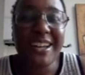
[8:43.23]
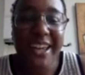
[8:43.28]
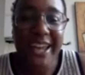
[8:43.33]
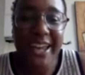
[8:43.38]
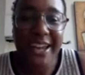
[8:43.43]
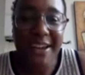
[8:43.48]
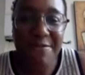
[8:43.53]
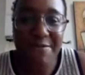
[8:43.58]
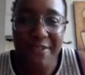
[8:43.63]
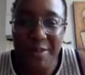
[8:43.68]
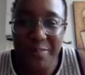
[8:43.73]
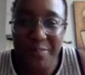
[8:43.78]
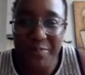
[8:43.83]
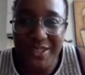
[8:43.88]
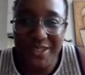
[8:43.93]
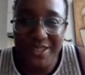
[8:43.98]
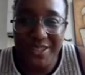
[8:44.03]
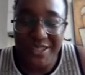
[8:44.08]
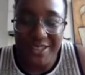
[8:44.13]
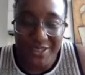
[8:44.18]
every
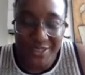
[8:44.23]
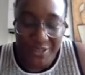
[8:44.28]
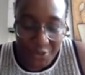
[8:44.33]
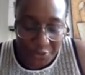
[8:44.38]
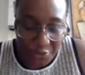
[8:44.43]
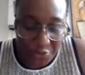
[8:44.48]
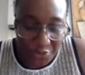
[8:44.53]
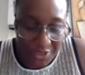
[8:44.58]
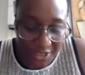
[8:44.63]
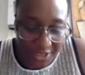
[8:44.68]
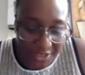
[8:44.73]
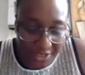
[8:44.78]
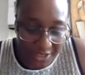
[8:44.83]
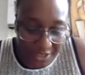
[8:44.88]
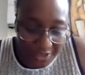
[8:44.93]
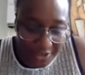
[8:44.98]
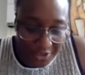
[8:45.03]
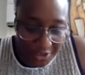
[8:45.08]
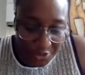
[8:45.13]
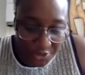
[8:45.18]
business
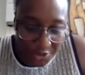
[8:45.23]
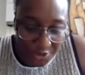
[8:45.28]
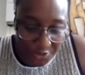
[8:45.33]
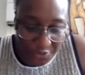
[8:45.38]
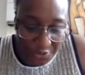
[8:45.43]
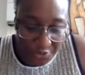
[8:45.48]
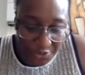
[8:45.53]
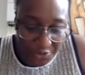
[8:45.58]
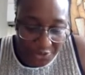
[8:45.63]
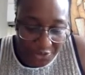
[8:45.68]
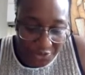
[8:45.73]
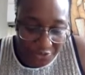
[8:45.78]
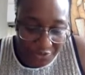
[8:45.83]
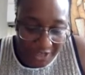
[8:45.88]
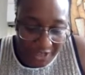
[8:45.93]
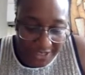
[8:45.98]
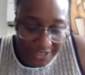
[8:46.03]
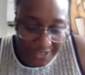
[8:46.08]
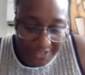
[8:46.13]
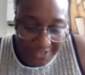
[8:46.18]
owner goes through
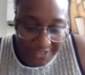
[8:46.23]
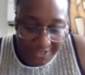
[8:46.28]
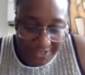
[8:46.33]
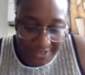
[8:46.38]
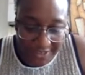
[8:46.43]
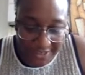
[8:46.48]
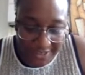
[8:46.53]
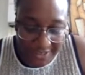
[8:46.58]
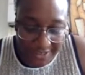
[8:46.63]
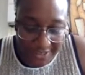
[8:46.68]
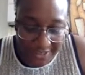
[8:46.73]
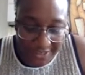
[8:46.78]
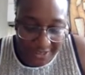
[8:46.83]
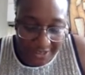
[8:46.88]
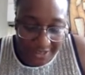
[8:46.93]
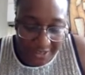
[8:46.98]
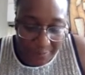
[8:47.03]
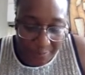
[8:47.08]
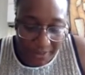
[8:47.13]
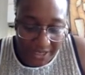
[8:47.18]
stress,
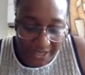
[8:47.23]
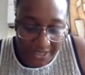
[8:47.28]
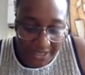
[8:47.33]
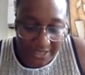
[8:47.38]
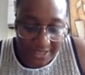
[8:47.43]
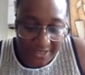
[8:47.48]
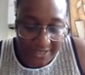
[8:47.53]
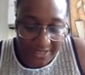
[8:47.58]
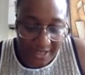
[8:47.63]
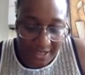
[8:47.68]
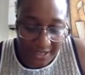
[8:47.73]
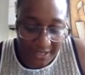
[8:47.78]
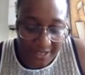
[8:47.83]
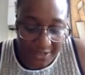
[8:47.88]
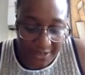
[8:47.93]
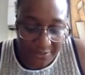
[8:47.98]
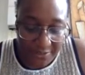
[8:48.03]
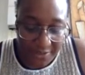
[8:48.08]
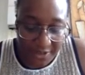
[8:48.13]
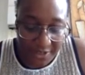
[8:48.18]
but it's
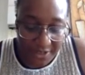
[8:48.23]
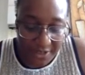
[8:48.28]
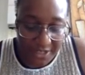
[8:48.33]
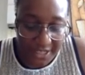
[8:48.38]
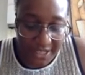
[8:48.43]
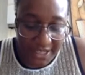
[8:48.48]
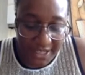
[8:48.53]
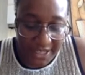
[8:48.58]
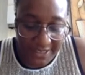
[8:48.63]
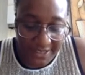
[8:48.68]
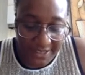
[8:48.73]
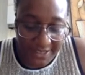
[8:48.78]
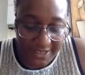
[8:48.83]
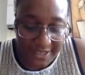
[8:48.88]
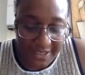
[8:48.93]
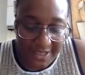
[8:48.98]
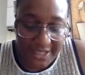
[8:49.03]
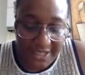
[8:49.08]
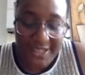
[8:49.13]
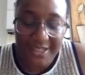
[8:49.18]
either it
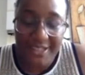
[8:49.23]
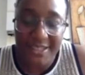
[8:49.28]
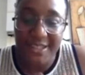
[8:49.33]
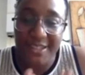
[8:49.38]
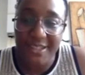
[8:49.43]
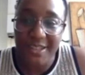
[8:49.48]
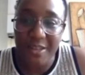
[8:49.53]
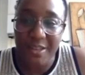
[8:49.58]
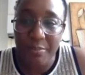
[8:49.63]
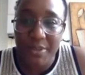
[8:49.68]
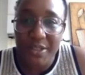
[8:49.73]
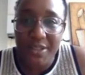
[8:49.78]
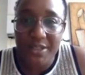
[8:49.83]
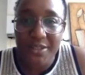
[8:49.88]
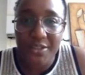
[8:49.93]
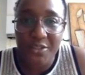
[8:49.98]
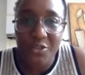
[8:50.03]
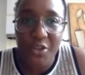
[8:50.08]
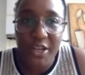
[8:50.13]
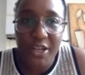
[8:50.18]
escalates into the
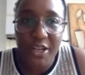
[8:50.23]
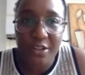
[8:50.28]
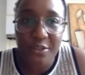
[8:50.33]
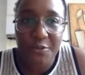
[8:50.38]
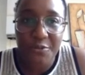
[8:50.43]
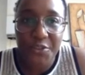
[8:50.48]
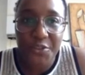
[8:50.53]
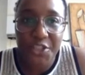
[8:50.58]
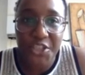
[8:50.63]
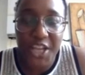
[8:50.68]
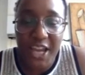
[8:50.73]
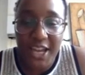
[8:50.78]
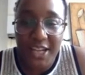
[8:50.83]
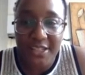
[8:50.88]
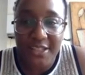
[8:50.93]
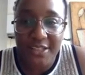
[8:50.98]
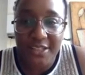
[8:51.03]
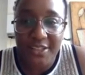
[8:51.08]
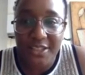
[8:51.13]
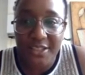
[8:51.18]
mental health
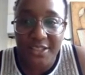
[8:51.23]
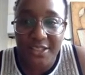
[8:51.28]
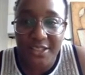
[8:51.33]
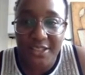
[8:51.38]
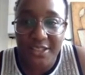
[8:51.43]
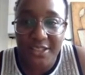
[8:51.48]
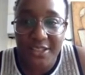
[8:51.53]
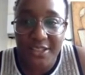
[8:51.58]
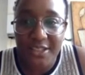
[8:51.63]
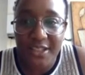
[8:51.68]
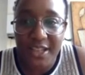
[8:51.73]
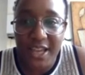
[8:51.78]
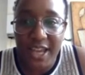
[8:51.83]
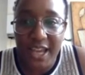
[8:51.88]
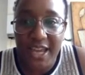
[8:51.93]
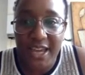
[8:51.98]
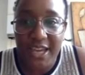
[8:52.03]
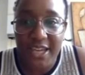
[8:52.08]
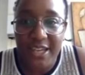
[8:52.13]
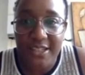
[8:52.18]
challenges
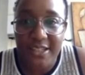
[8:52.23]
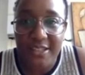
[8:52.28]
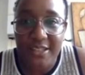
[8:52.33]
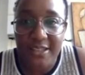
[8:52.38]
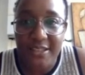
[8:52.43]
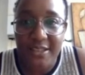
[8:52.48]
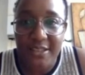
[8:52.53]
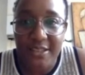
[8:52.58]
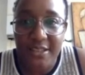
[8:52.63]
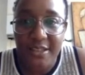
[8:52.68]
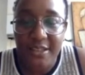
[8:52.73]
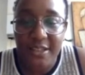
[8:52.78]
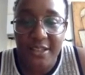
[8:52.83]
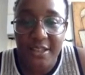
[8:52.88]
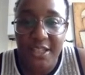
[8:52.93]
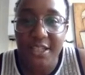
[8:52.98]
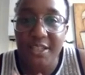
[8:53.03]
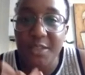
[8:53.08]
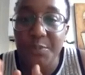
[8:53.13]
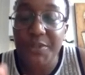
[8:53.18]
as
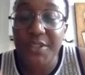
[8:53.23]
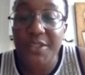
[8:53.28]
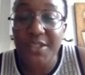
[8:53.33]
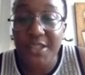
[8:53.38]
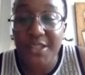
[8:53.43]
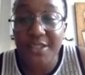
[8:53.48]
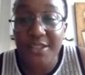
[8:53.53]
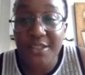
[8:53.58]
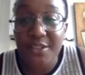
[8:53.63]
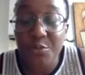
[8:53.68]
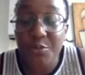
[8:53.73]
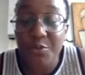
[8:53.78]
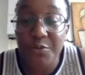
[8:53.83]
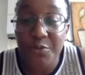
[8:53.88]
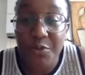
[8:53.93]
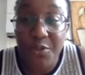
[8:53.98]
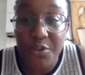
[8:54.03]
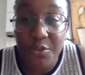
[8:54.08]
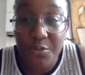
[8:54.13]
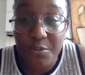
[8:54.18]
it's presented with
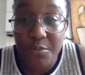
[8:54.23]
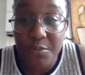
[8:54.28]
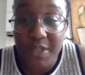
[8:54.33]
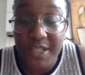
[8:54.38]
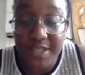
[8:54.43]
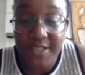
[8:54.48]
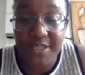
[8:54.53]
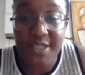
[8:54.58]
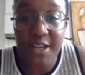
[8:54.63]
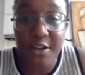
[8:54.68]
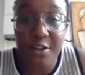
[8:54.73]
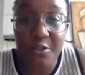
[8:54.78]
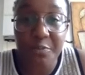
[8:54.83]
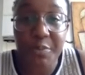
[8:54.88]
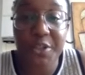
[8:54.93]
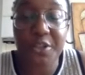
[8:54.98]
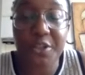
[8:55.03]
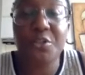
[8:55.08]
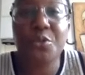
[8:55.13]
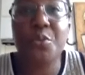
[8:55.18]
myself.
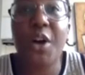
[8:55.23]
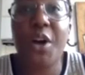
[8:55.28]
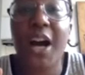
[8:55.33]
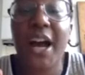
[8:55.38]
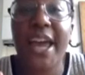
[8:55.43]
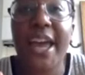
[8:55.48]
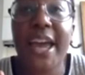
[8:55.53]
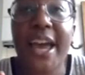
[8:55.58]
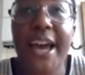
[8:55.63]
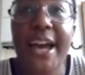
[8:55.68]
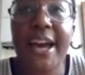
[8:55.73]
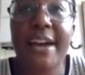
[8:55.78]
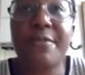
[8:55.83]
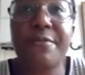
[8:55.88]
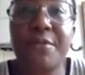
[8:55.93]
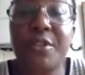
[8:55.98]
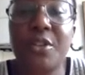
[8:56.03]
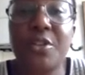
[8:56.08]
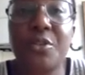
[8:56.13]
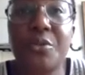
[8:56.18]
Because what I
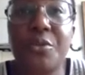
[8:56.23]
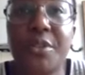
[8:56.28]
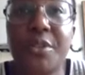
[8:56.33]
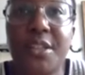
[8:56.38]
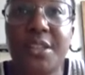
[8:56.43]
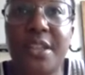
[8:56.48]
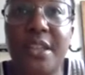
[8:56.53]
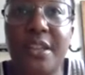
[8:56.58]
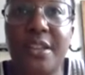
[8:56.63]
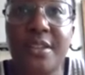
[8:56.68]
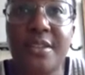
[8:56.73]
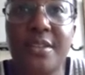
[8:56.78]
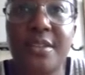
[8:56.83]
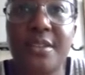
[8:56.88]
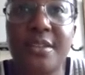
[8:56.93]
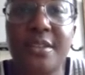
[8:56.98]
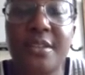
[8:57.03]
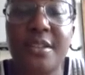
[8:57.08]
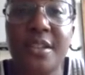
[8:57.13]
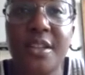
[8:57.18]
have
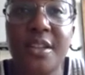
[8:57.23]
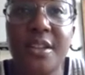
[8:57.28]
noticed,